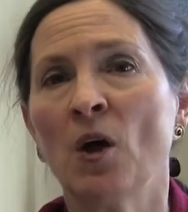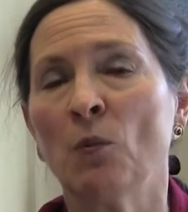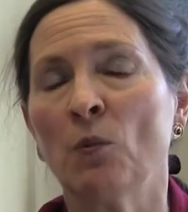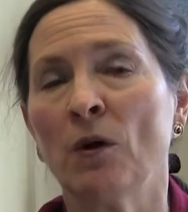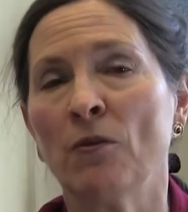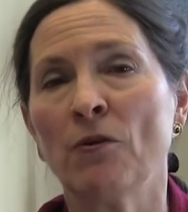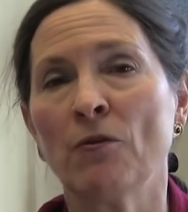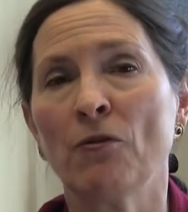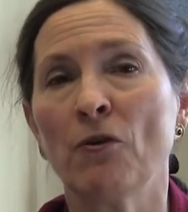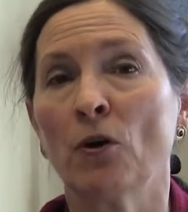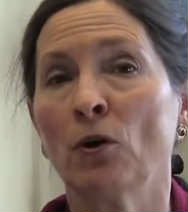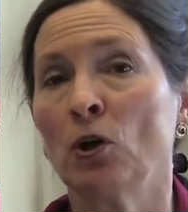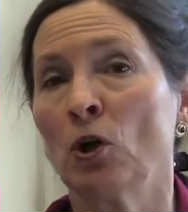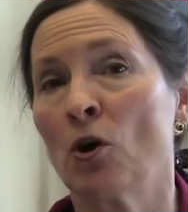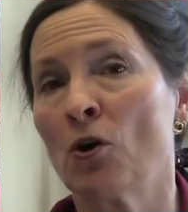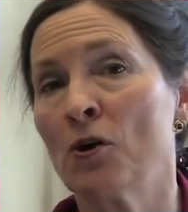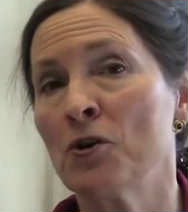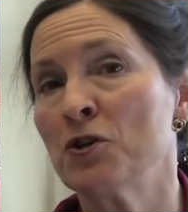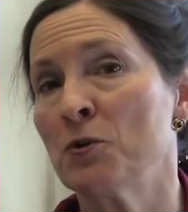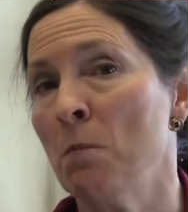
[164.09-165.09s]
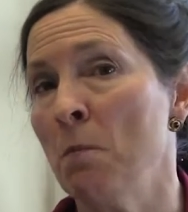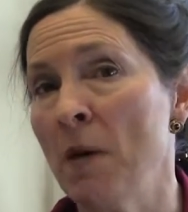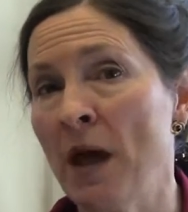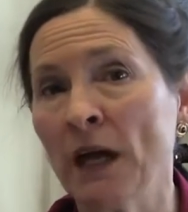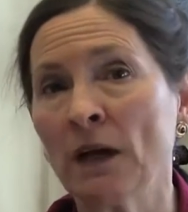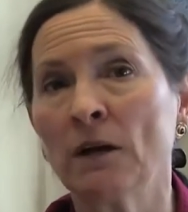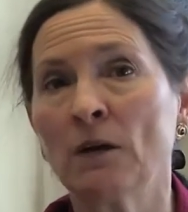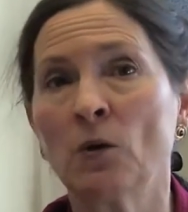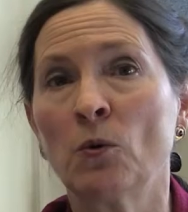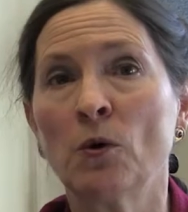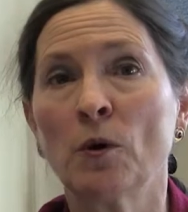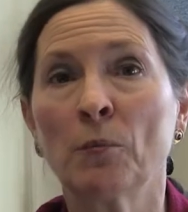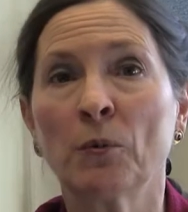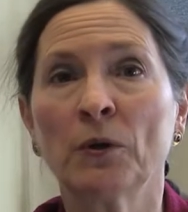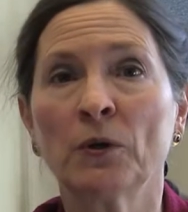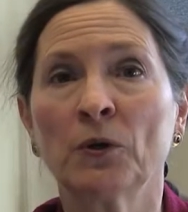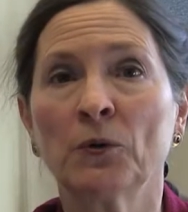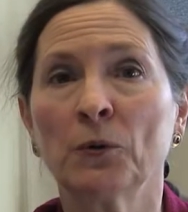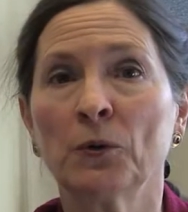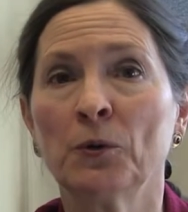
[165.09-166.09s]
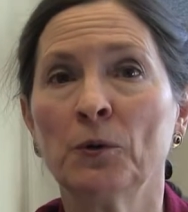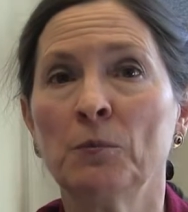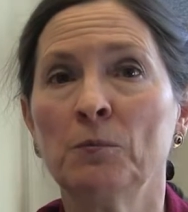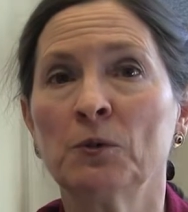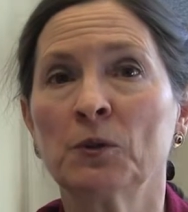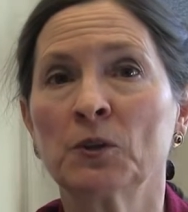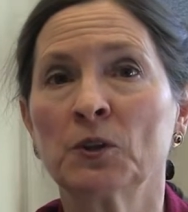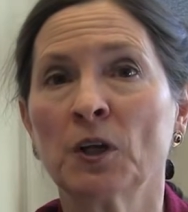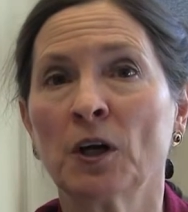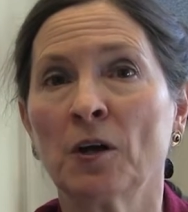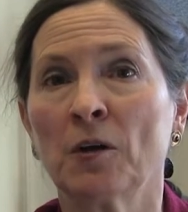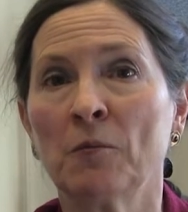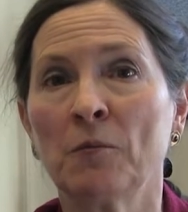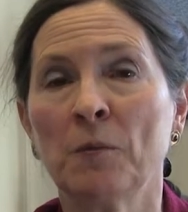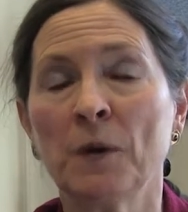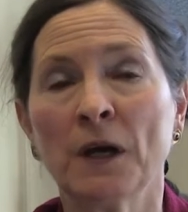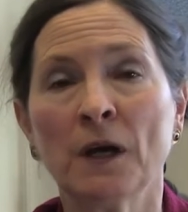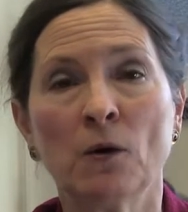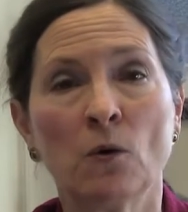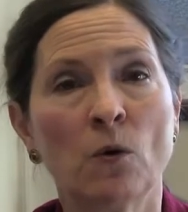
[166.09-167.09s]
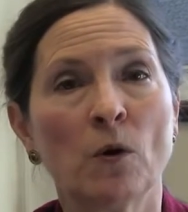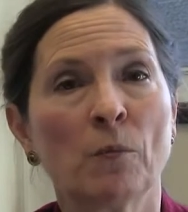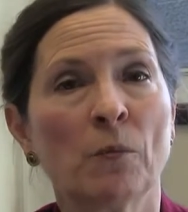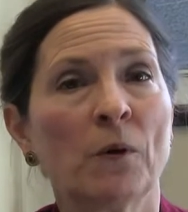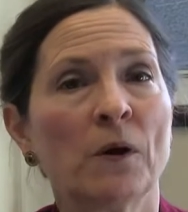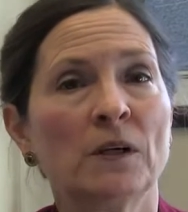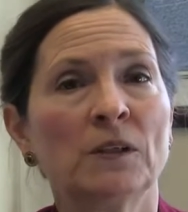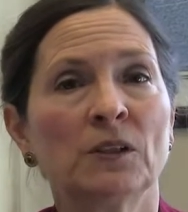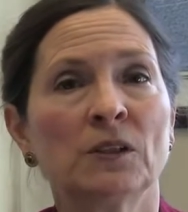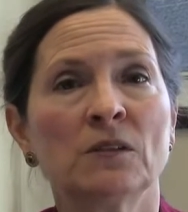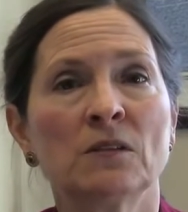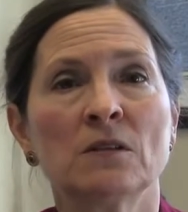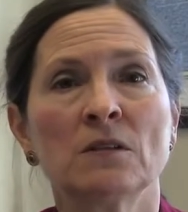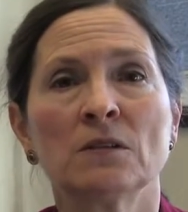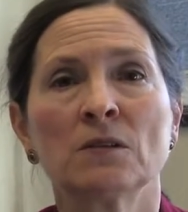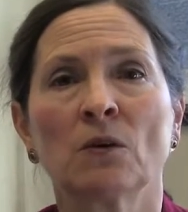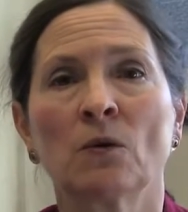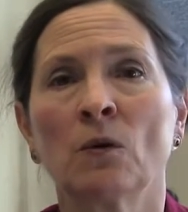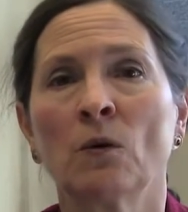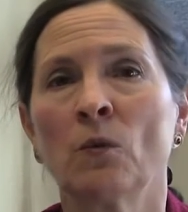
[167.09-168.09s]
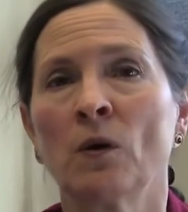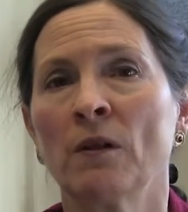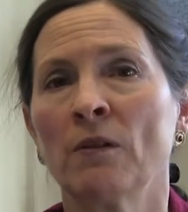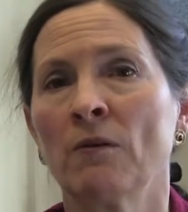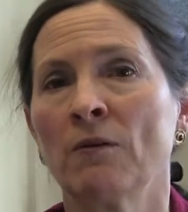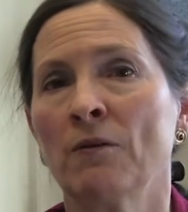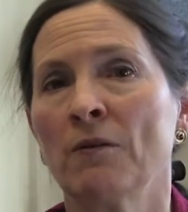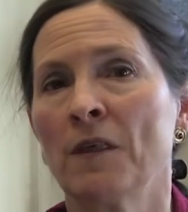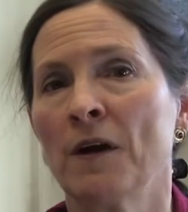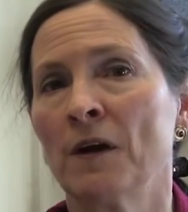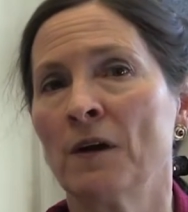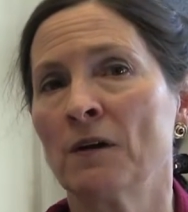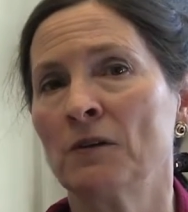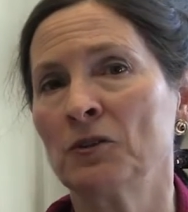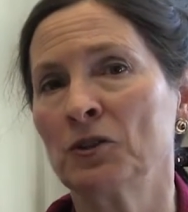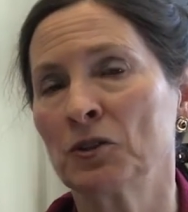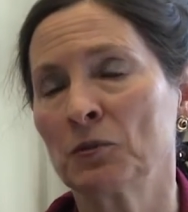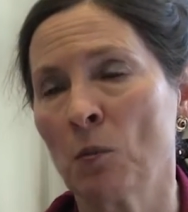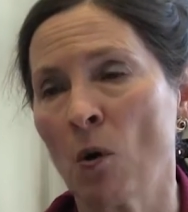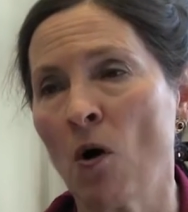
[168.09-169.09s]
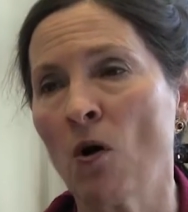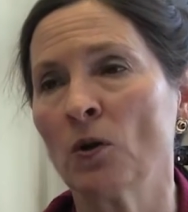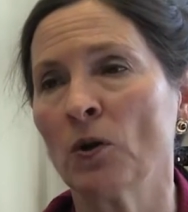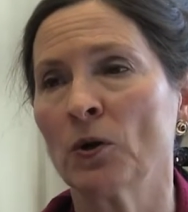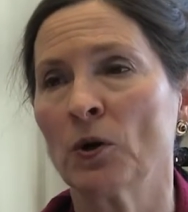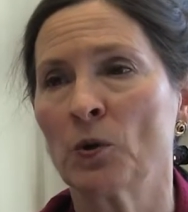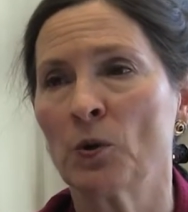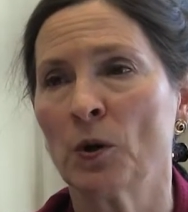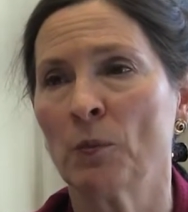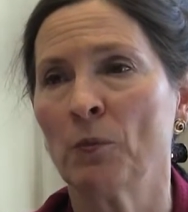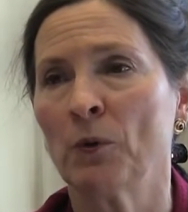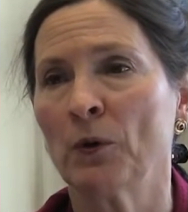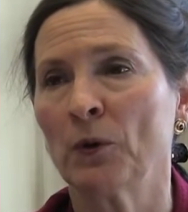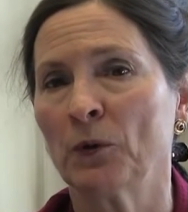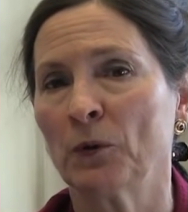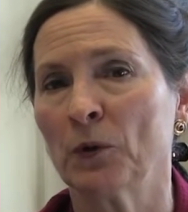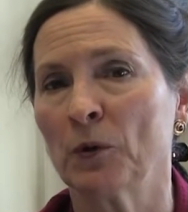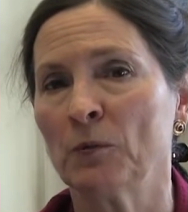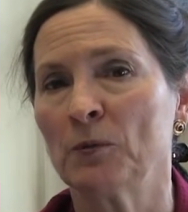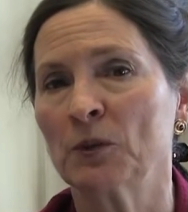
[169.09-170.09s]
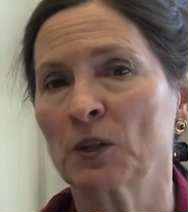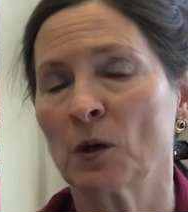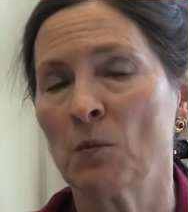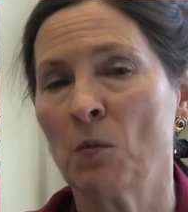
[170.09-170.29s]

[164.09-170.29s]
whether they're large mega corporate groups, big corporations, or whether they're smaller corporate groups.